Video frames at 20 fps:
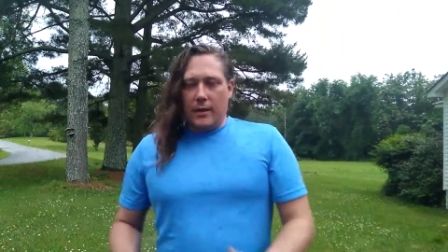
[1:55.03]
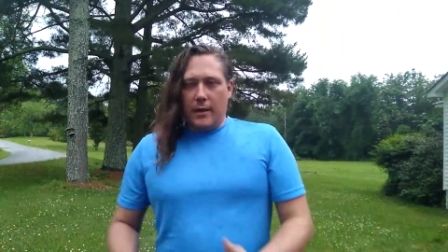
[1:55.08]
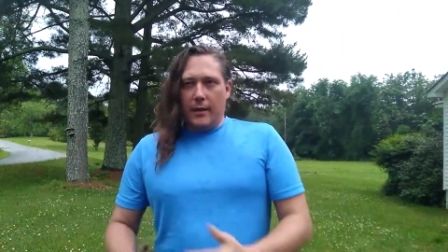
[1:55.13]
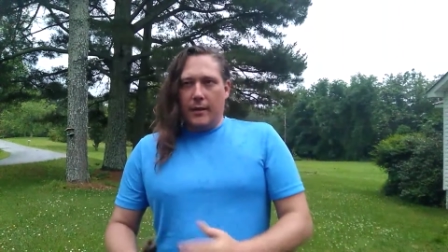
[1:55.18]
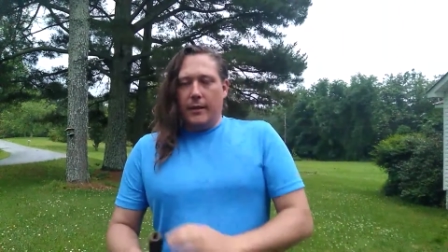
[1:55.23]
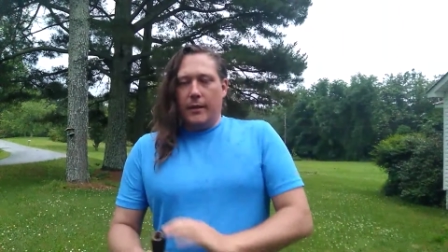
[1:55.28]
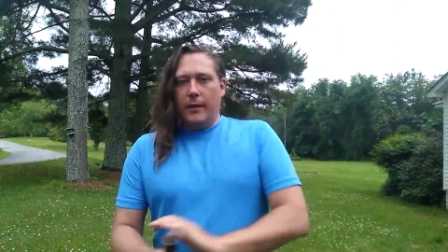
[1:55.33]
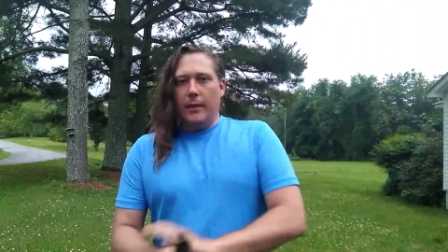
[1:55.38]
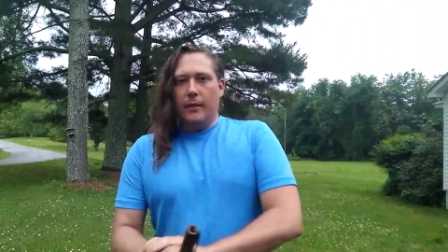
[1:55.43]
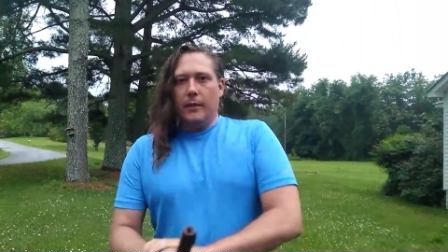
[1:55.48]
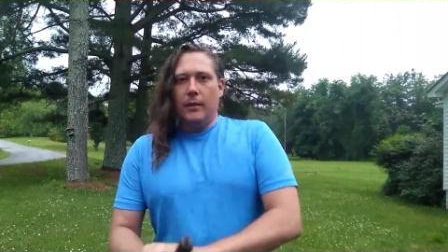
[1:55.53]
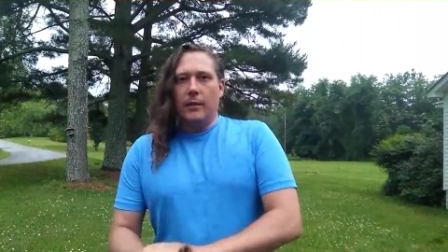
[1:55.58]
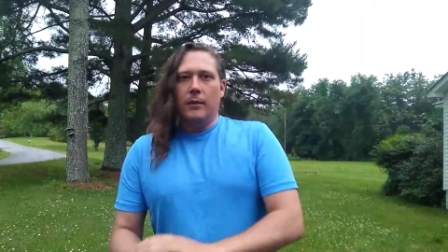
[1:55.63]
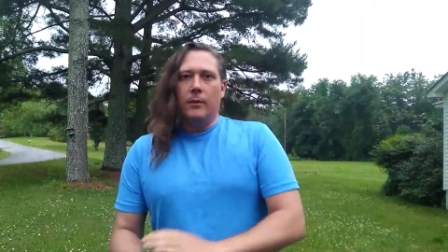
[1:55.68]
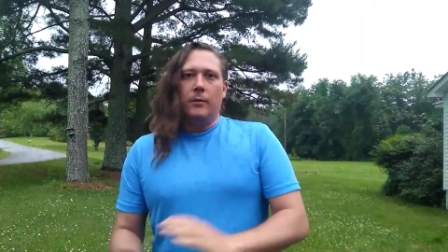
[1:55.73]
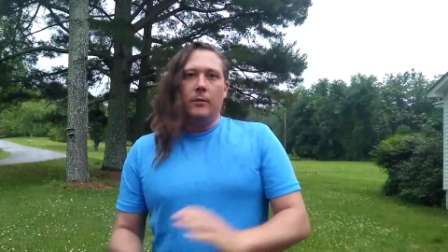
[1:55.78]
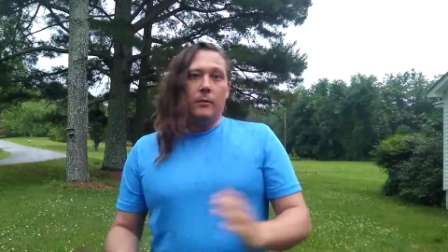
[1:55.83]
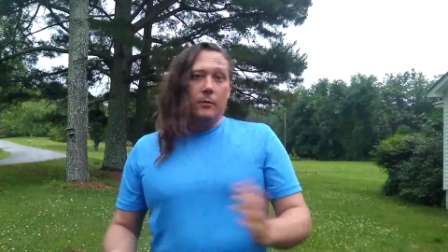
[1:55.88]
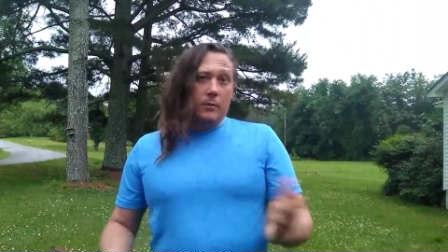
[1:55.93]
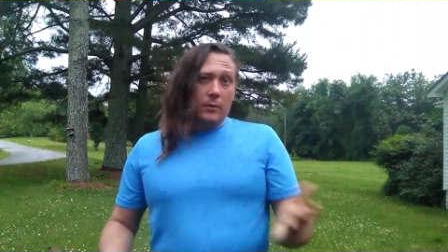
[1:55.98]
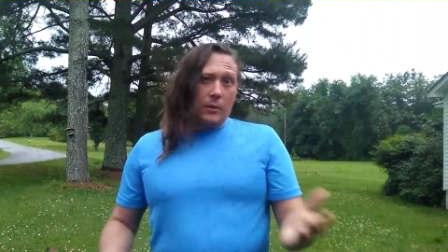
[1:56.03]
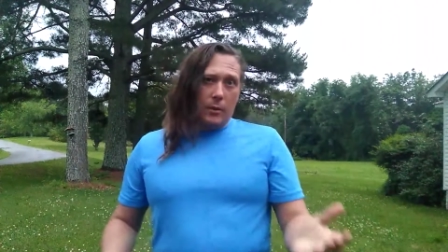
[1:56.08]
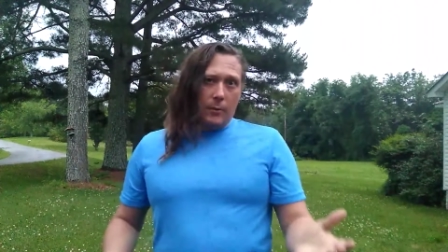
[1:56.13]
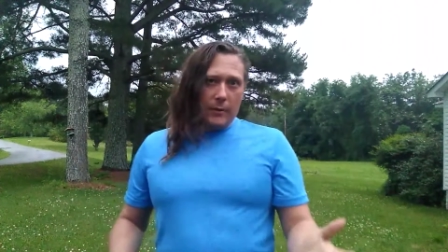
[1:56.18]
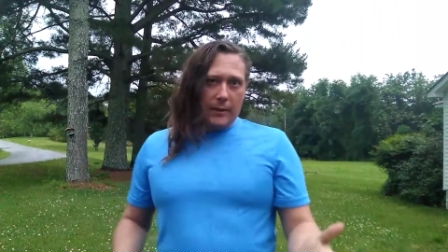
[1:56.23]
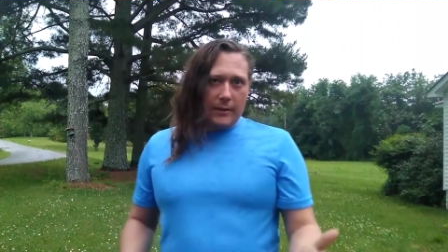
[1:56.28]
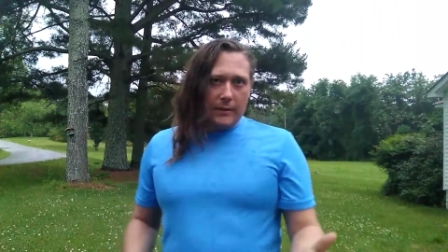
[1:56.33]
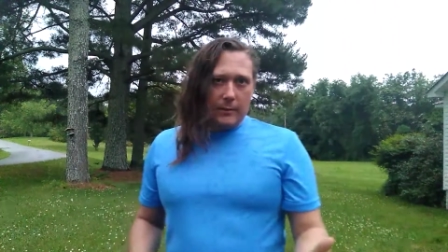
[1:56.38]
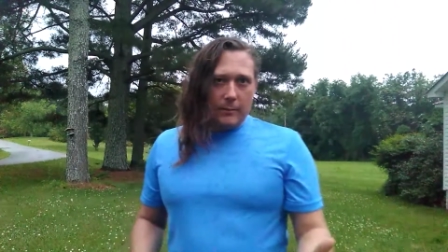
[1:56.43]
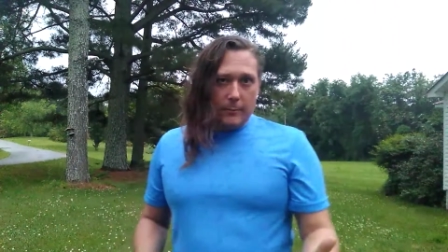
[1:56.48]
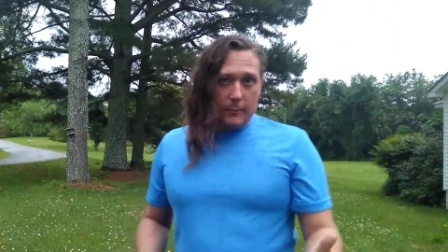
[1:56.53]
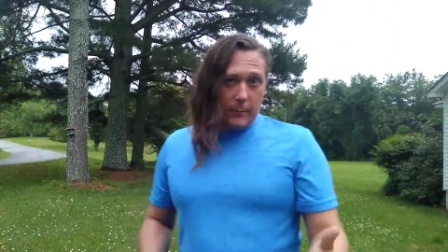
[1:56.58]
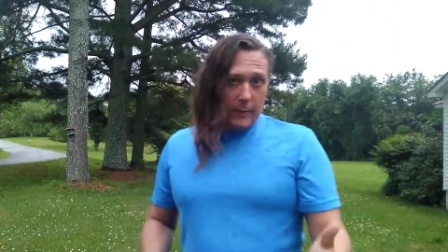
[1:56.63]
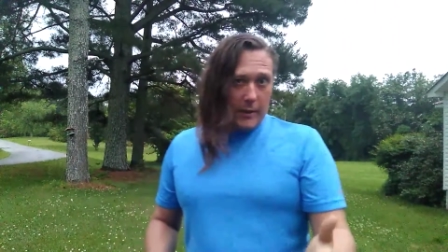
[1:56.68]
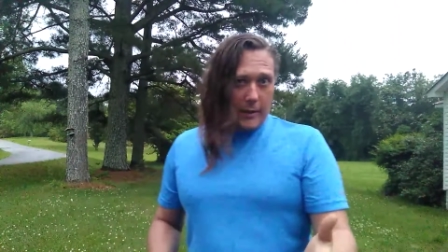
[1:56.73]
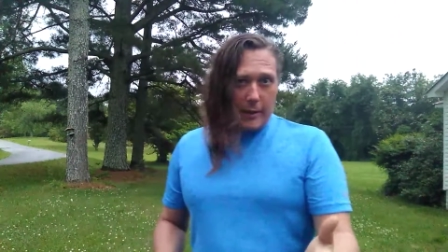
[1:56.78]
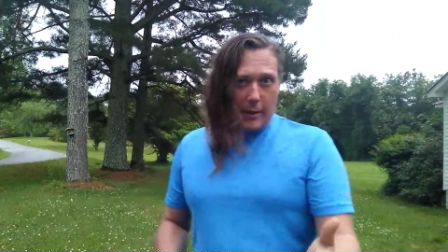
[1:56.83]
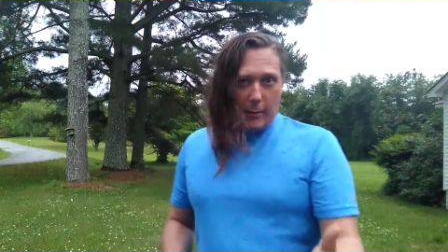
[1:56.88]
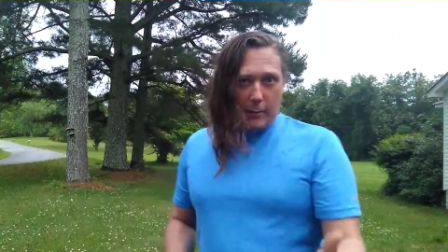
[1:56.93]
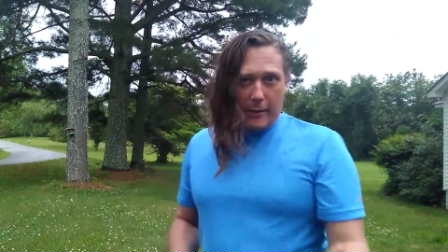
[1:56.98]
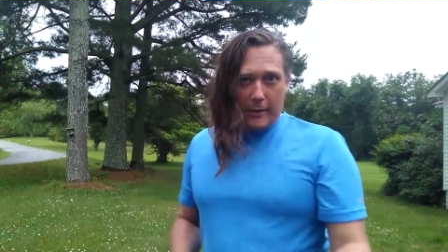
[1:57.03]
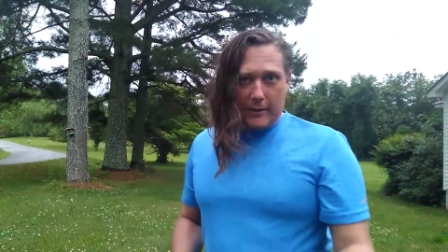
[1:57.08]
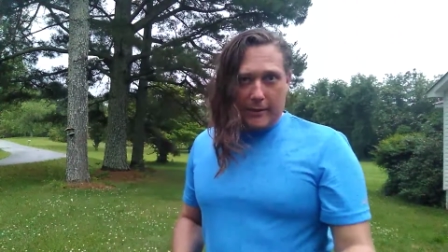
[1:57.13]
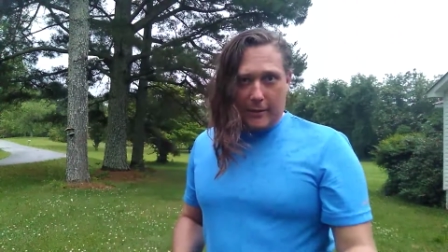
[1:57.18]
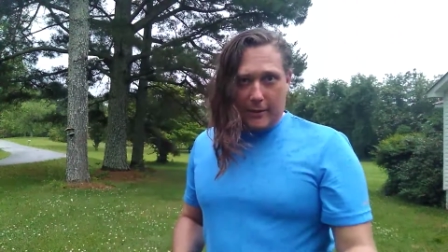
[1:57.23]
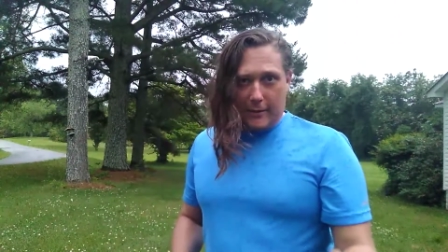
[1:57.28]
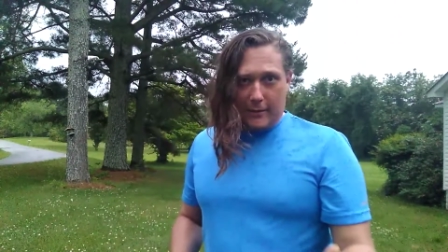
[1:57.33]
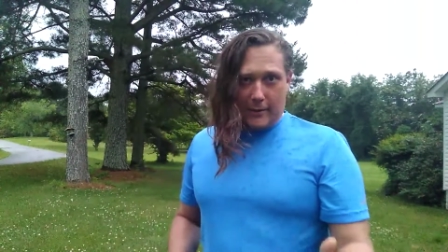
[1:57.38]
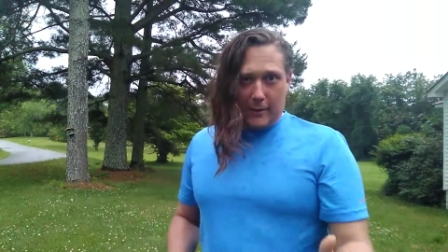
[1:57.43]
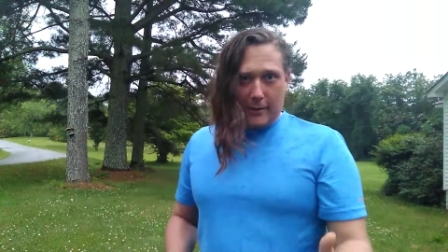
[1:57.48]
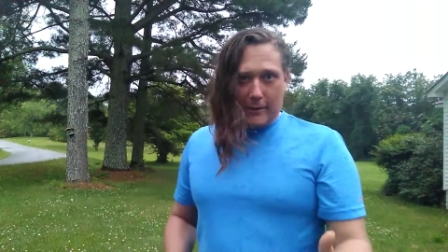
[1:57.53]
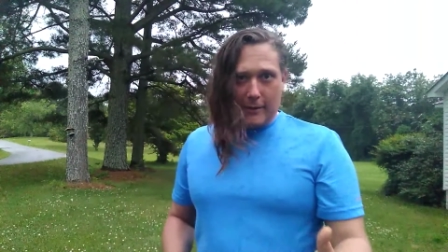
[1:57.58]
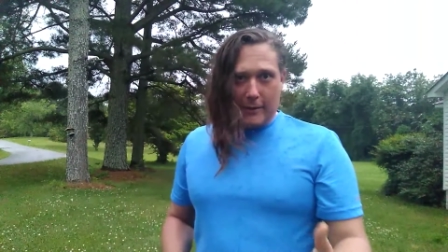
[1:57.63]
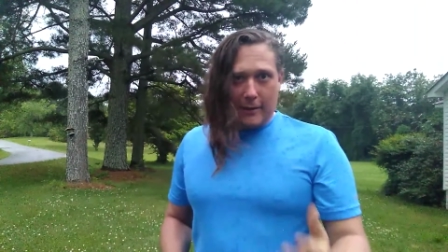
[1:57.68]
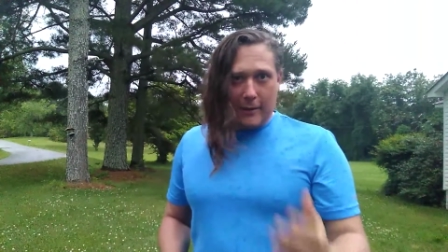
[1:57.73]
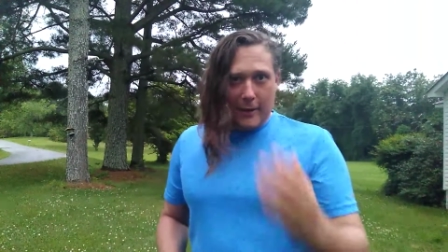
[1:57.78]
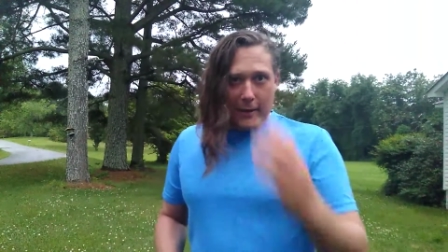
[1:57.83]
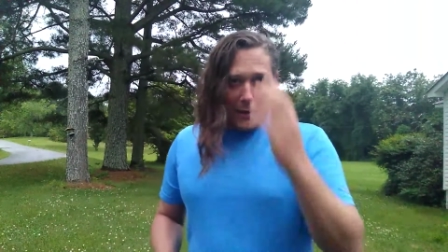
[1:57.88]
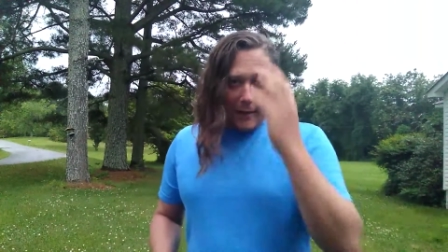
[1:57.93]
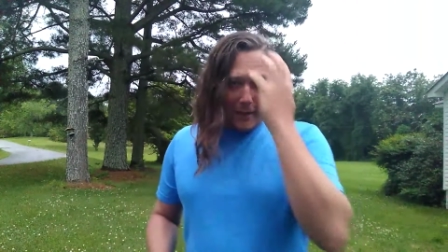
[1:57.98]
technique with no resistance.